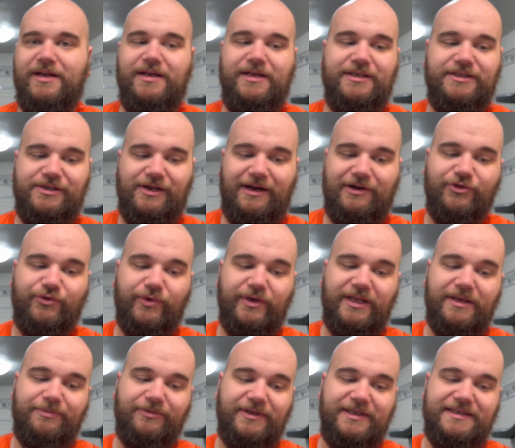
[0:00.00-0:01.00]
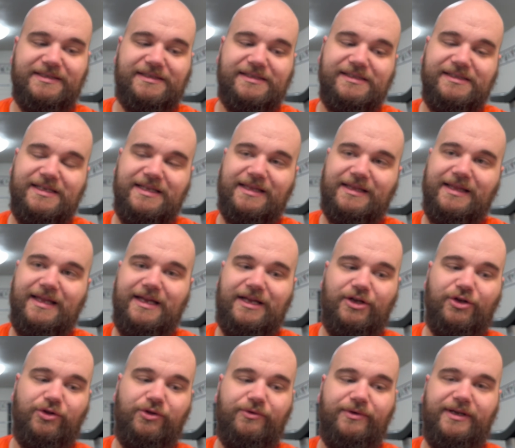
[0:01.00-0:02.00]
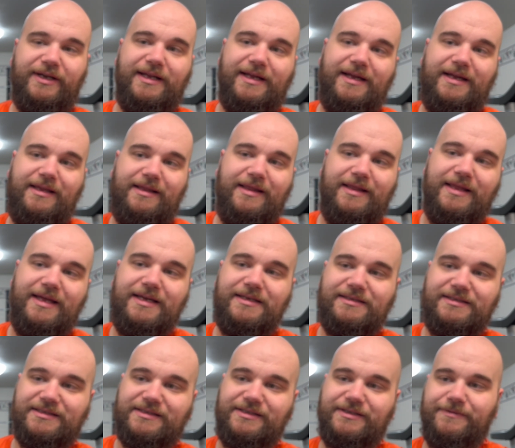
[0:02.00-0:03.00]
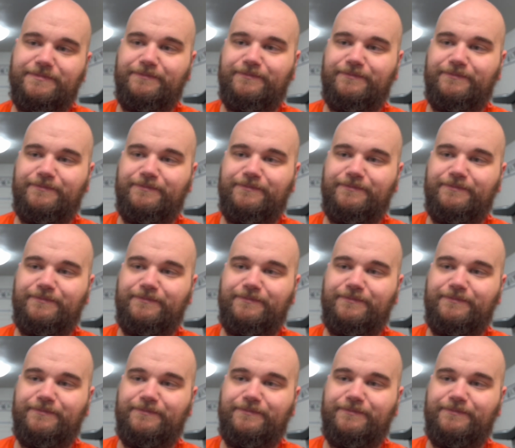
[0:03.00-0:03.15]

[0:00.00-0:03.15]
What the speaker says: So I was really pleased to see that they included it in this.